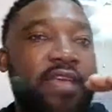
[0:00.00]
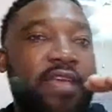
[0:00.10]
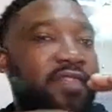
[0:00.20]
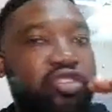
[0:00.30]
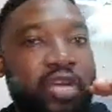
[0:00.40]

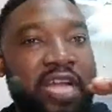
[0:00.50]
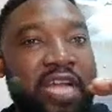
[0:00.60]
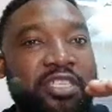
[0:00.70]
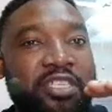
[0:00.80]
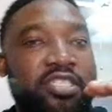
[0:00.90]
If there's no
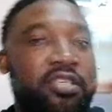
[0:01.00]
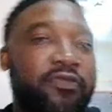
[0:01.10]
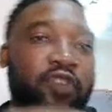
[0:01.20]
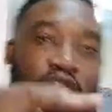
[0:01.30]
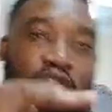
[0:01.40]
administrative
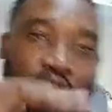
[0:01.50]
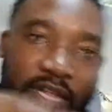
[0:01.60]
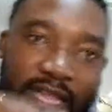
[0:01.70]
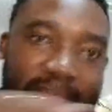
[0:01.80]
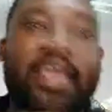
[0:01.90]
control,
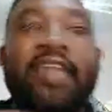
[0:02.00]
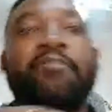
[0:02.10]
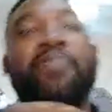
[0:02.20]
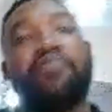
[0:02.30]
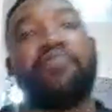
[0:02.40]
then
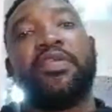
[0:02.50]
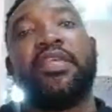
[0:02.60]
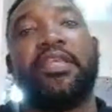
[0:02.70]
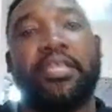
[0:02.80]
PPE.